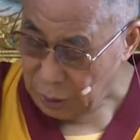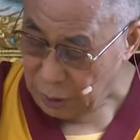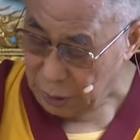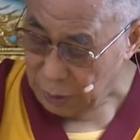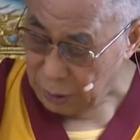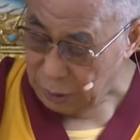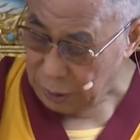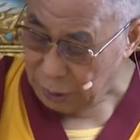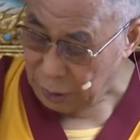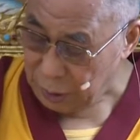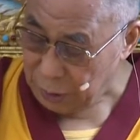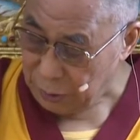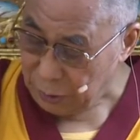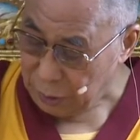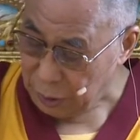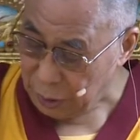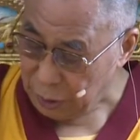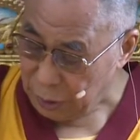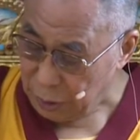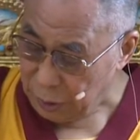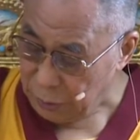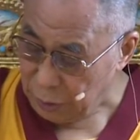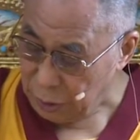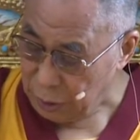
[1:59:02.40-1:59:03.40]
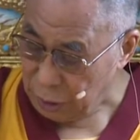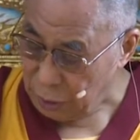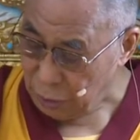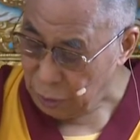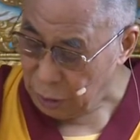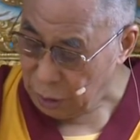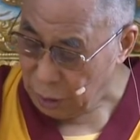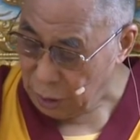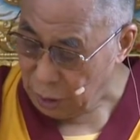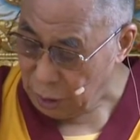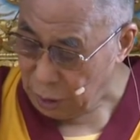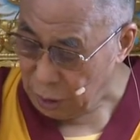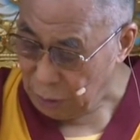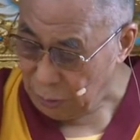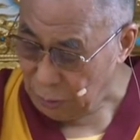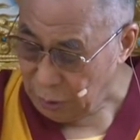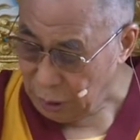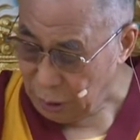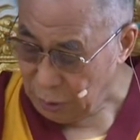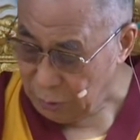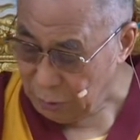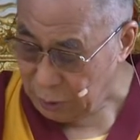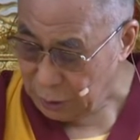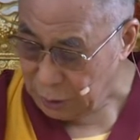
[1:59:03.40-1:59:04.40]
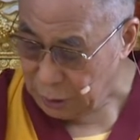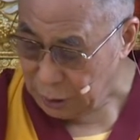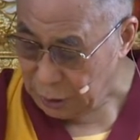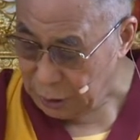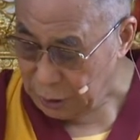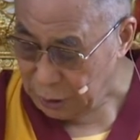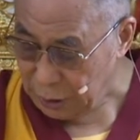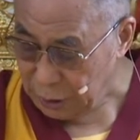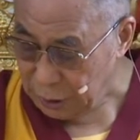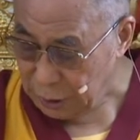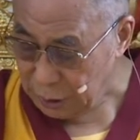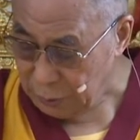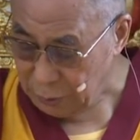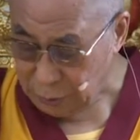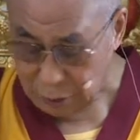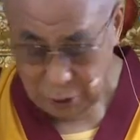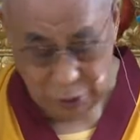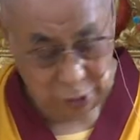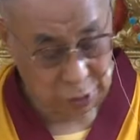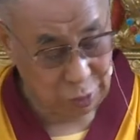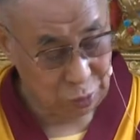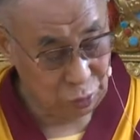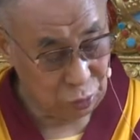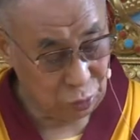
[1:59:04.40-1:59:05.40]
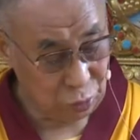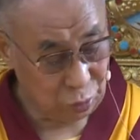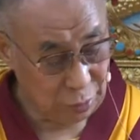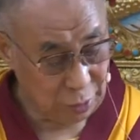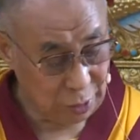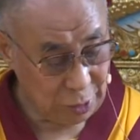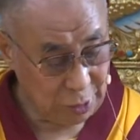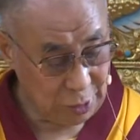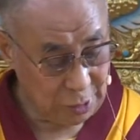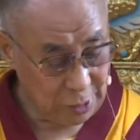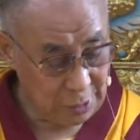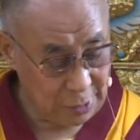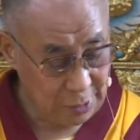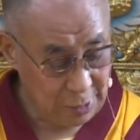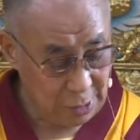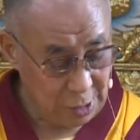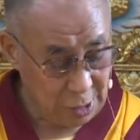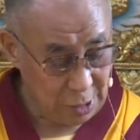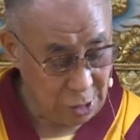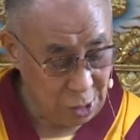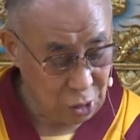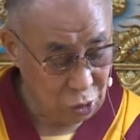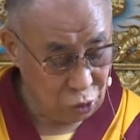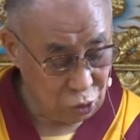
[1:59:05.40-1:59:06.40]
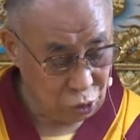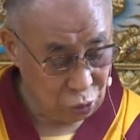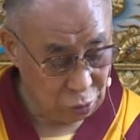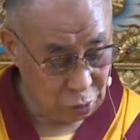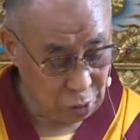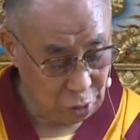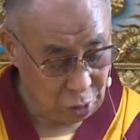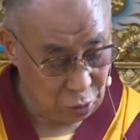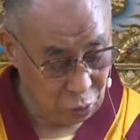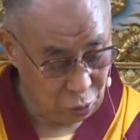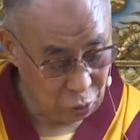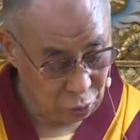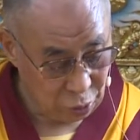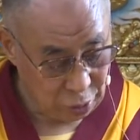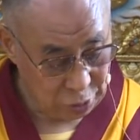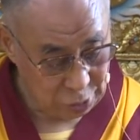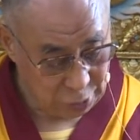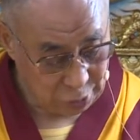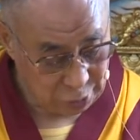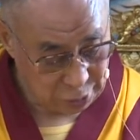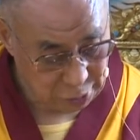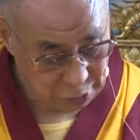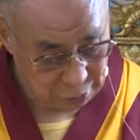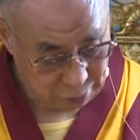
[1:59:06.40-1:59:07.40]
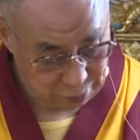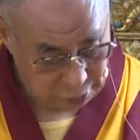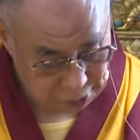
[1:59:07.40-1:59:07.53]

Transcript: first getting the basis of observation that the mind focuses on this. When you visualize the head,